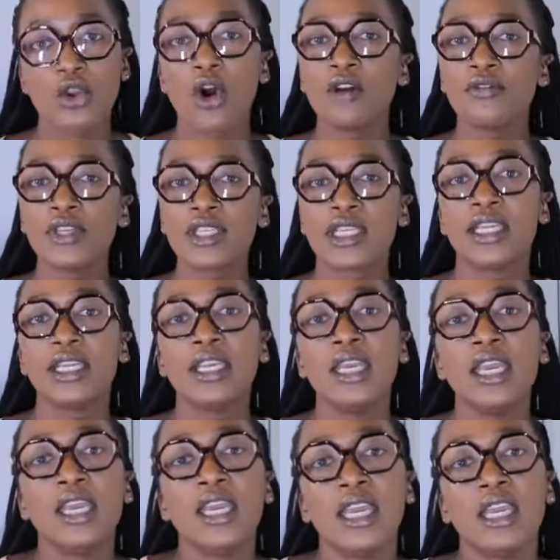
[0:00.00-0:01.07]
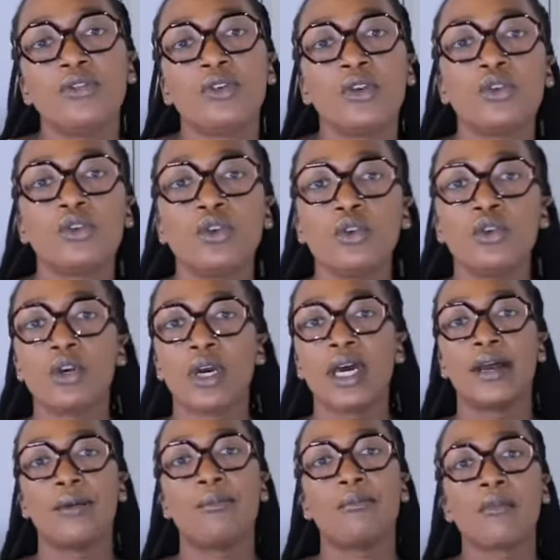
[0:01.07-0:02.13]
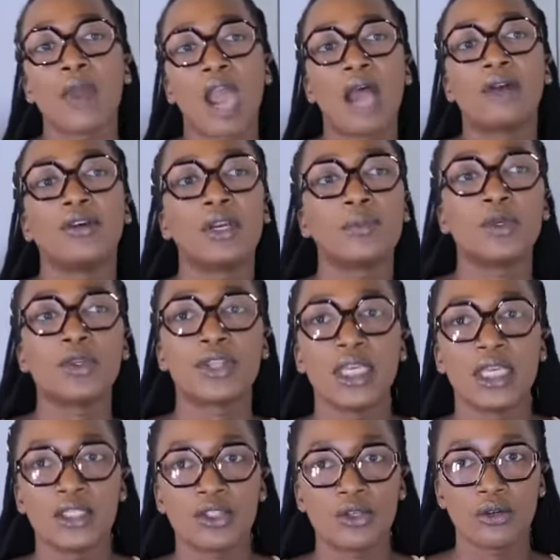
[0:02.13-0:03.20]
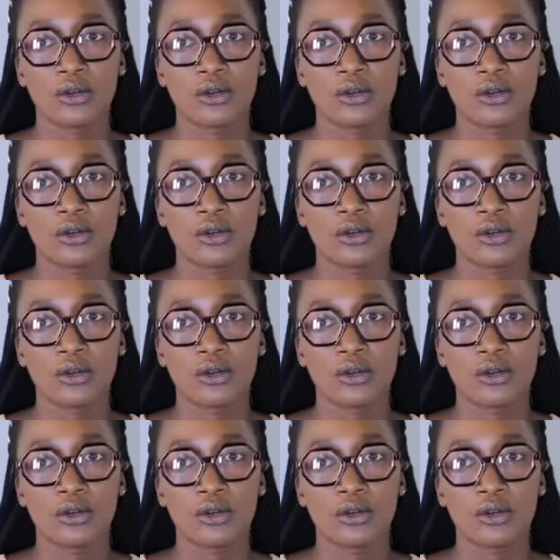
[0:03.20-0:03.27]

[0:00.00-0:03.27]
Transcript: So obviously, if you do affordable things,